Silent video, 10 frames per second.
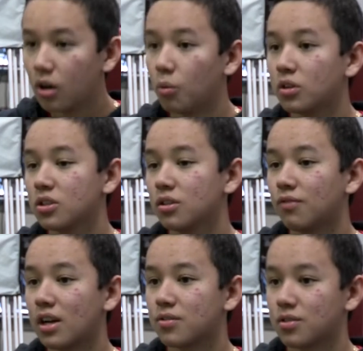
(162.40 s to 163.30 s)
What's your
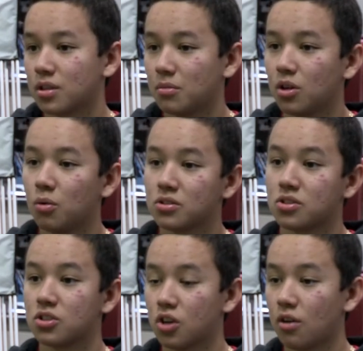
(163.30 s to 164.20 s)
advice for someone who wants
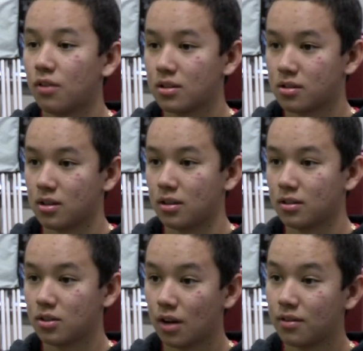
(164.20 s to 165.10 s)
to start
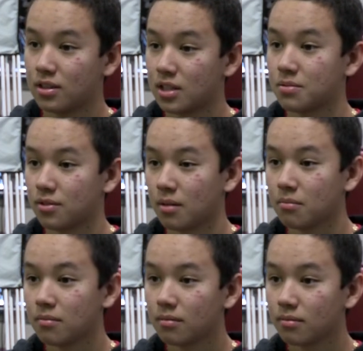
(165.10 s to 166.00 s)
wrestling? Do you have any tips for them?